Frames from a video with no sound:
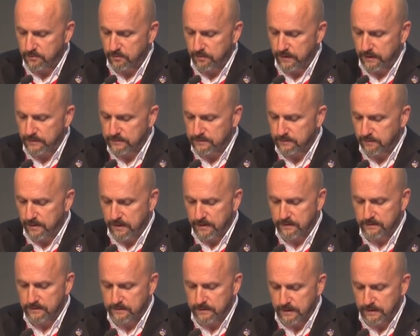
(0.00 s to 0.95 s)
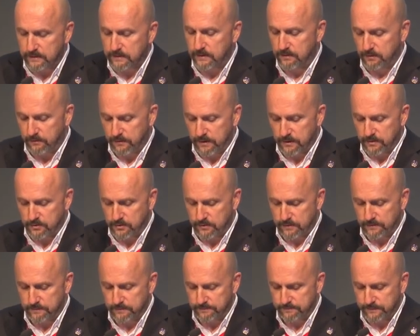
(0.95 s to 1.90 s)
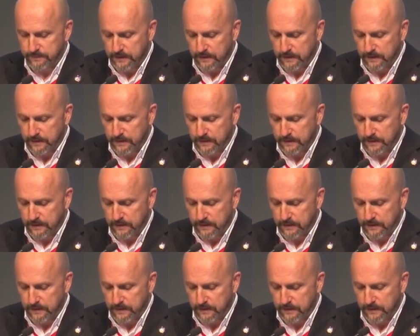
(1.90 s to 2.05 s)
to maximize that innovation.